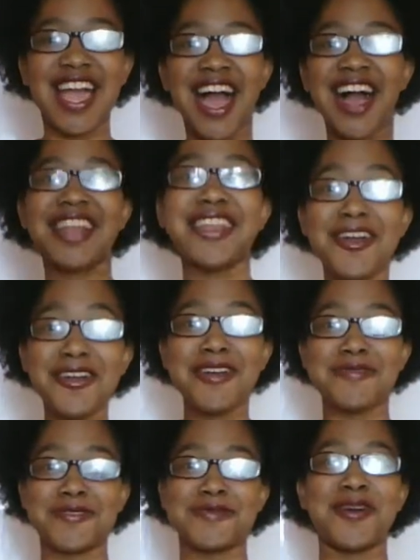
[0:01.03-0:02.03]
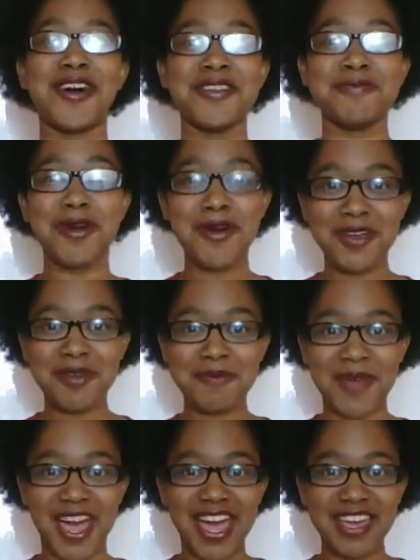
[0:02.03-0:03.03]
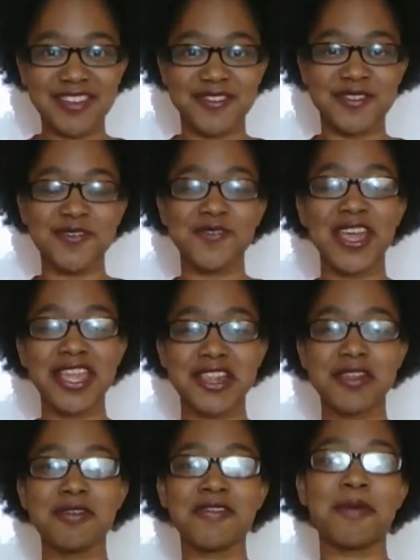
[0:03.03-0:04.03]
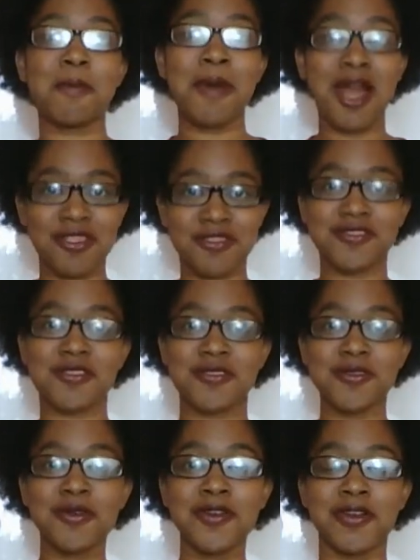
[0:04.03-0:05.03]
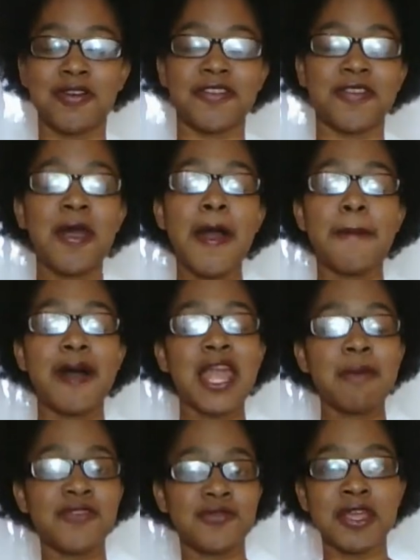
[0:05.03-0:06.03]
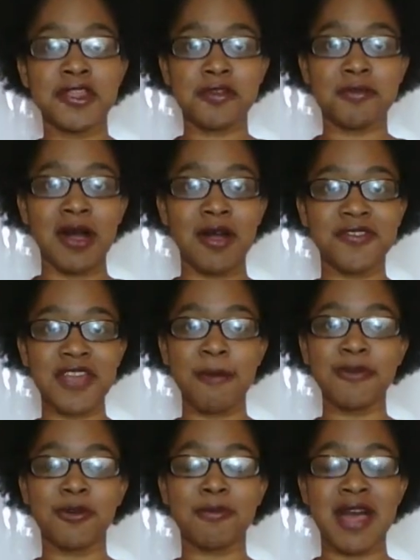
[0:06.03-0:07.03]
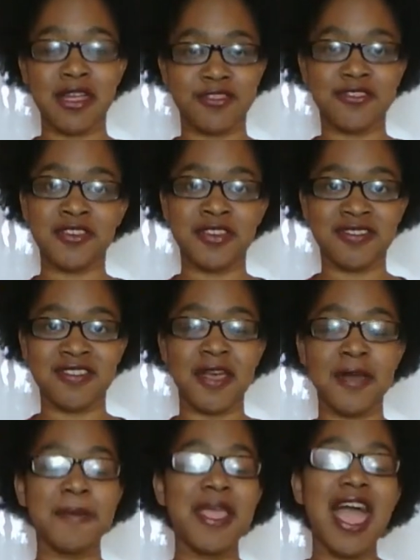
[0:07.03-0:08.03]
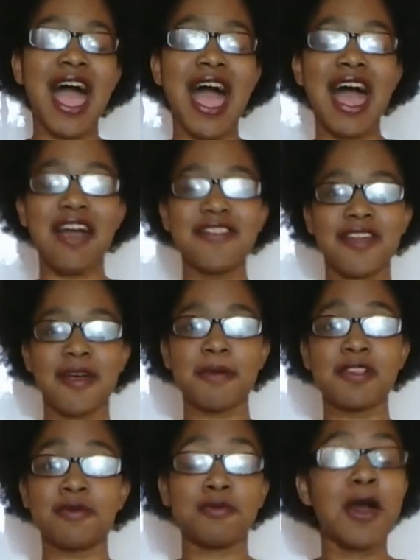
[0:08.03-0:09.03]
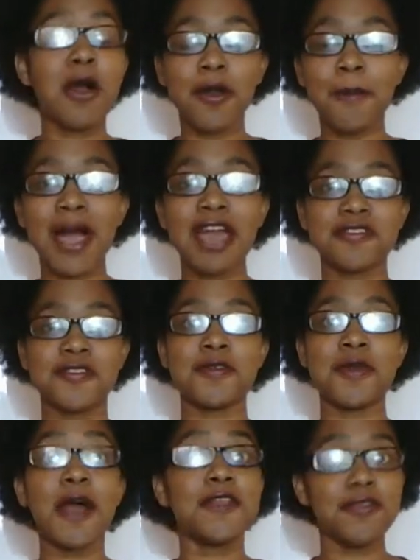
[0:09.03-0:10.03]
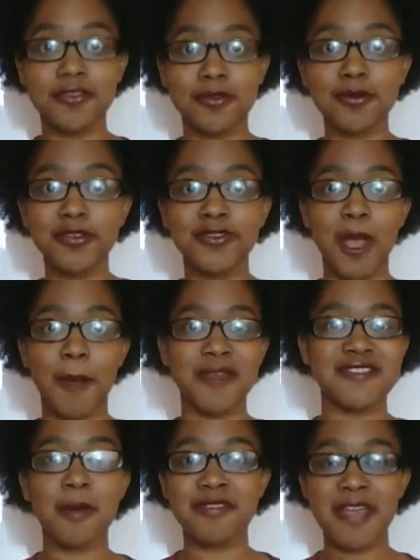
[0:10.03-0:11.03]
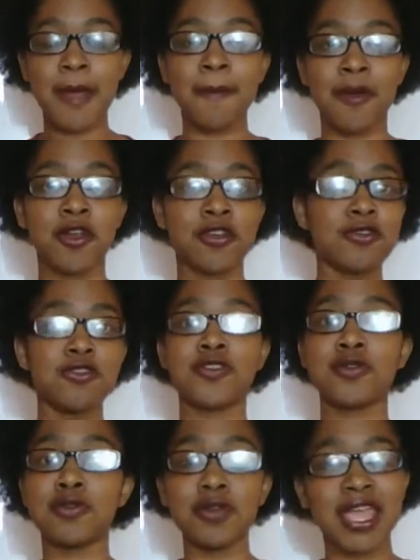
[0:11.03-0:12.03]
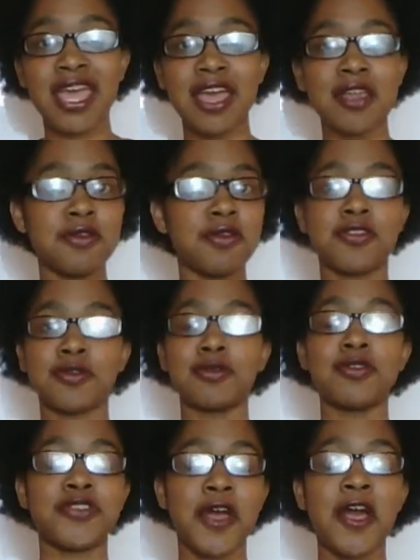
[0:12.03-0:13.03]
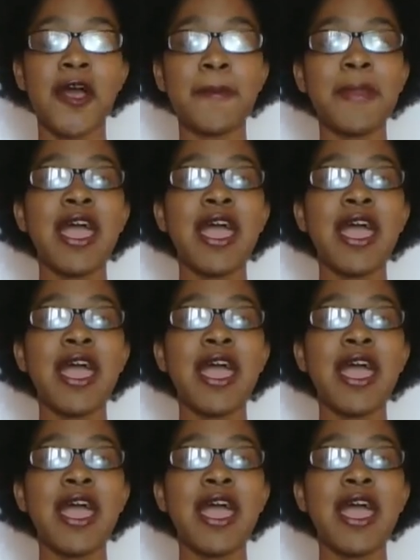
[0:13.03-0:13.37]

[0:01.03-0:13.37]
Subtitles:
Hello everyone, welcome back to Rachel's Math Tutorials. My name is Rachel Wells, I'm your math tutor, and welcome back to a new school term. It's September, new school year, new school term.